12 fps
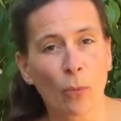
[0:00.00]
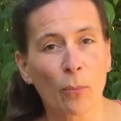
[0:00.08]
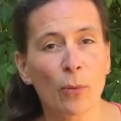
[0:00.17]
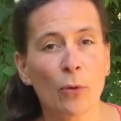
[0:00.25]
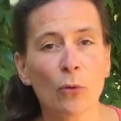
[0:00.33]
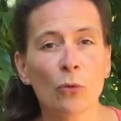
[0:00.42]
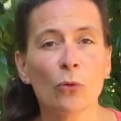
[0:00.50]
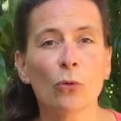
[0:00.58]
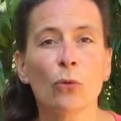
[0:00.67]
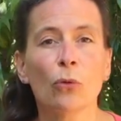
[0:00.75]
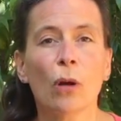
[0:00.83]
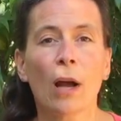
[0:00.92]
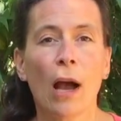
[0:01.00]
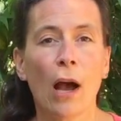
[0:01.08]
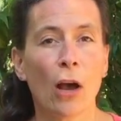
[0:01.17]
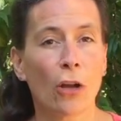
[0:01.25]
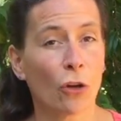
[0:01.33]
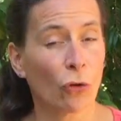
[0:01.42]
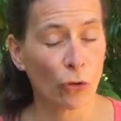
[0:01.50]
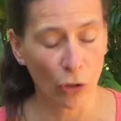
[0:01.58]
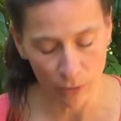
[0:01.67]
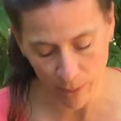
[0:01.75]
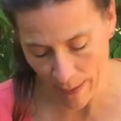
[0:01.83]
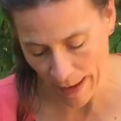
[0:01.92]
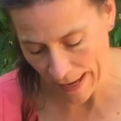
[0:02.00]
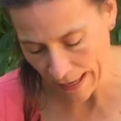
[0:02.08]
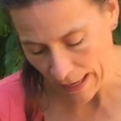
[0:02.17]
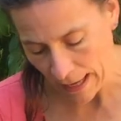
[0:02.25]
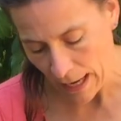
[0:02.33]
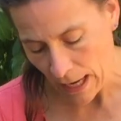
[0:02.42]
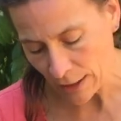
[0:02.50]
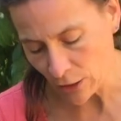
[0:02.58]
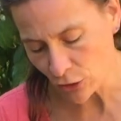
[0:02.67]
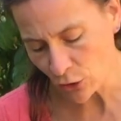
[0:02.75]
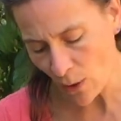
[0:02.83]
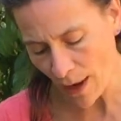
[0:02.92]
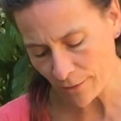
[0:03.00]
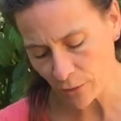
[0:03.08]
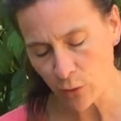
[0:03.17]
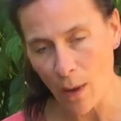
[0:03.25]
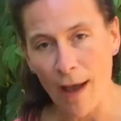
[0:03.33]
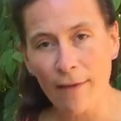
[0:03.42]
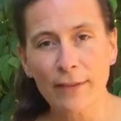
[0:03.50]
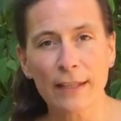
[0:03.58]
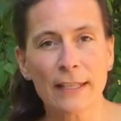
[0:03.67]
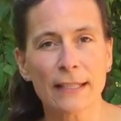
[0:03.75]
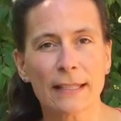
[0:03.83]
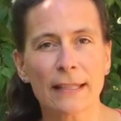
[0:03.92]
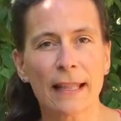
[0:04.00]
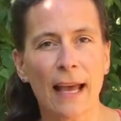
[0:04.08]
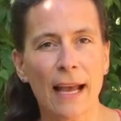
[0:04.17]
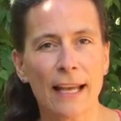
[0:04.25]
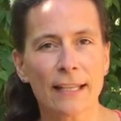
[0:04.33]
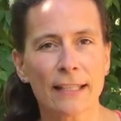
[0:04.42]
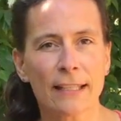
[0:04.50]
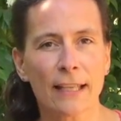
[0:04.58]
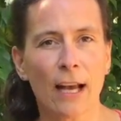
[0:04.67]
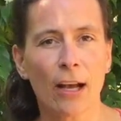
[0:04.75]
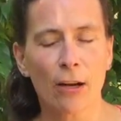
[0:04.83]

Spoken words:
not blue, not pale. It also has to have this nice